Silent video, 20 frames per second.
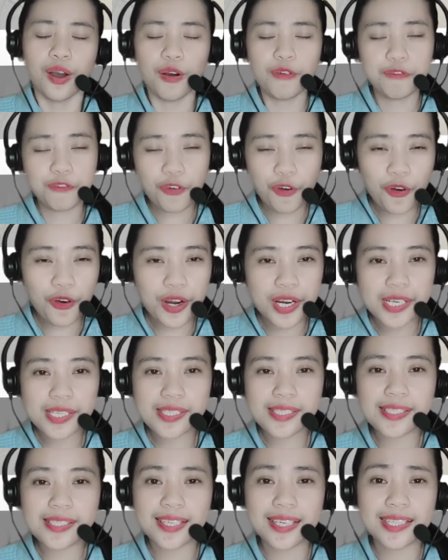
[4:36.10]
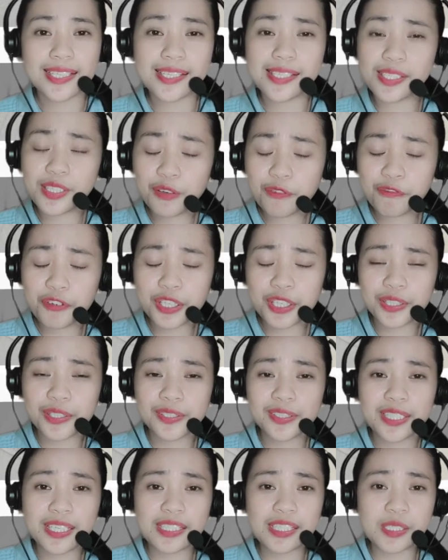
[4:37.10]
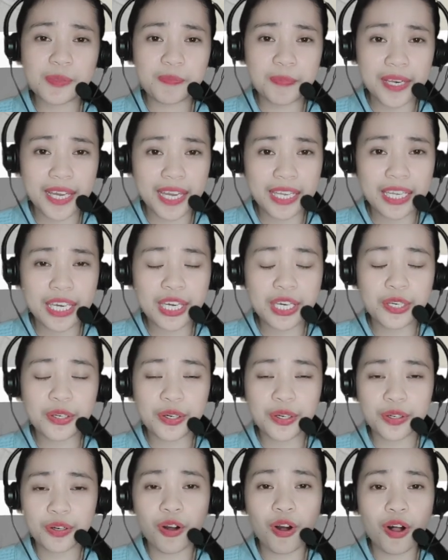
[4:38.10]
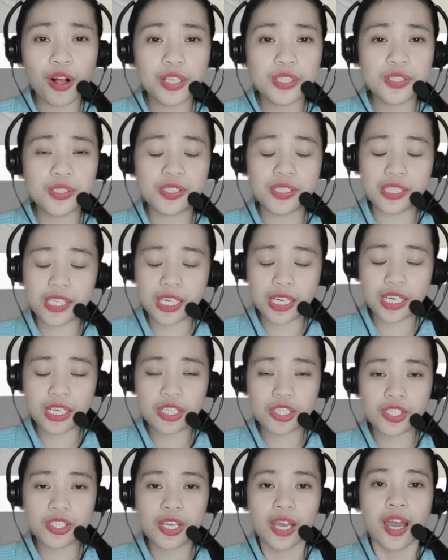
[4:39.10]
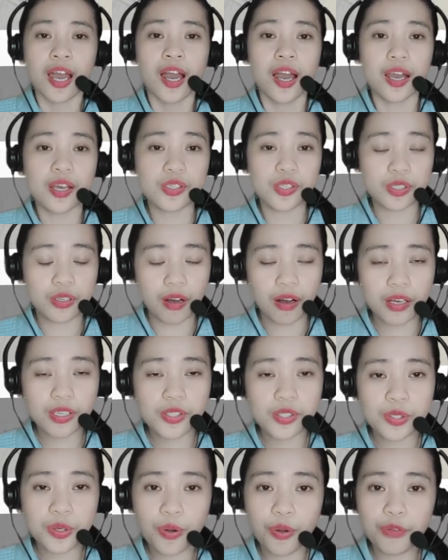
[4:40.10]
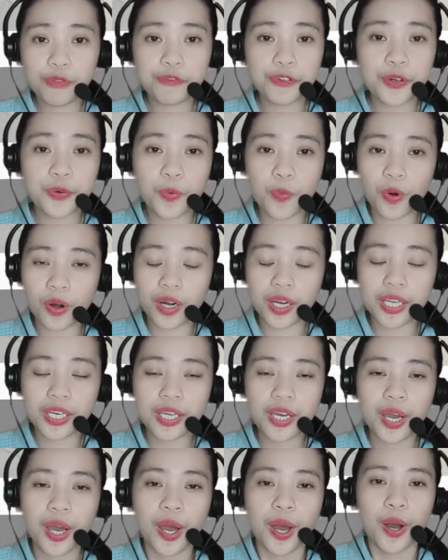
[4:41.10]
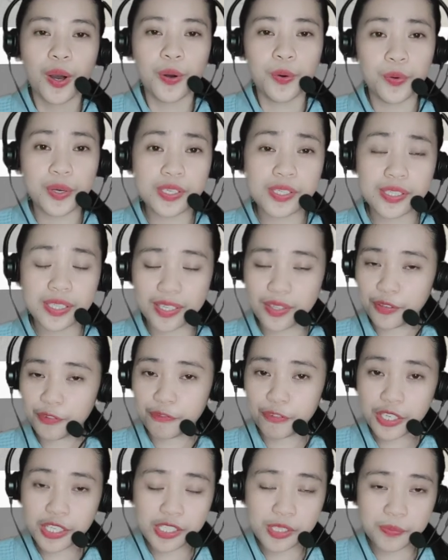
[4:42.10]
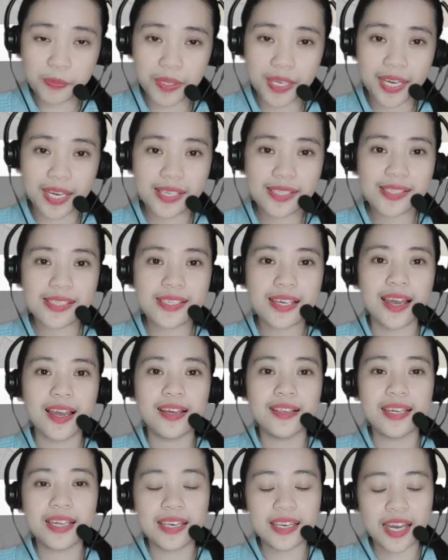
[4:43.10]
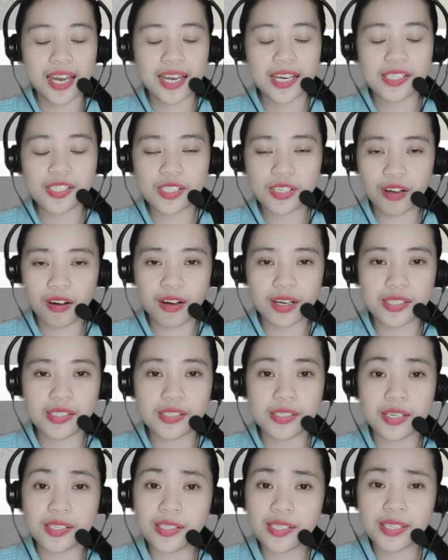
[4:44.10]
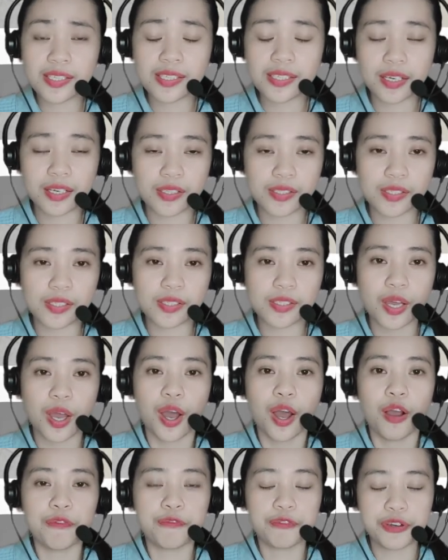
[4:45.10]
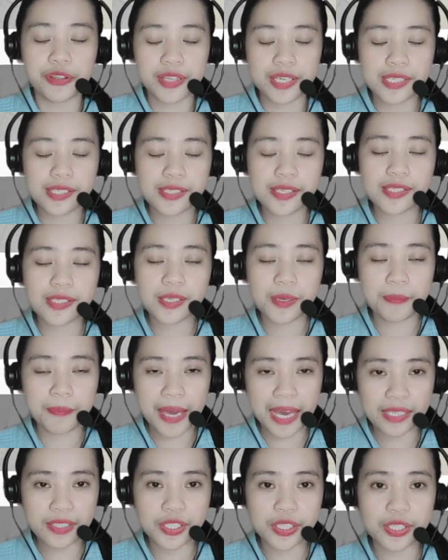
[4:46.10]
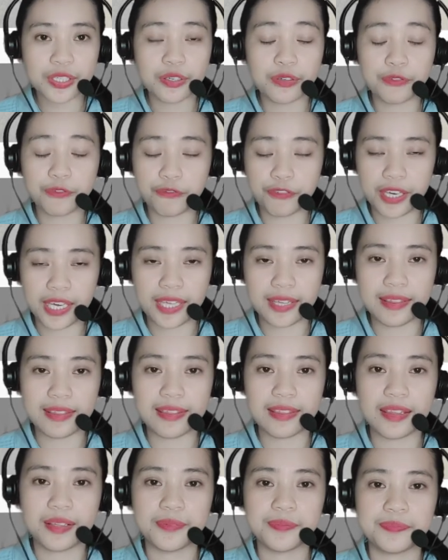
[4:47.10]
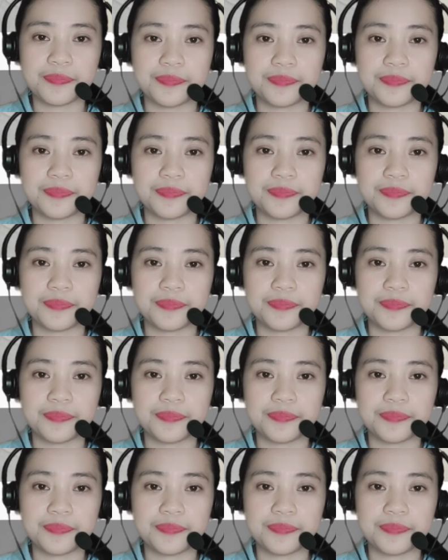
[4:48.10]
Of course, it is difficult explaining your call to teach as God's call for one who is in the first place denies God's existence, for this is a matter of faith.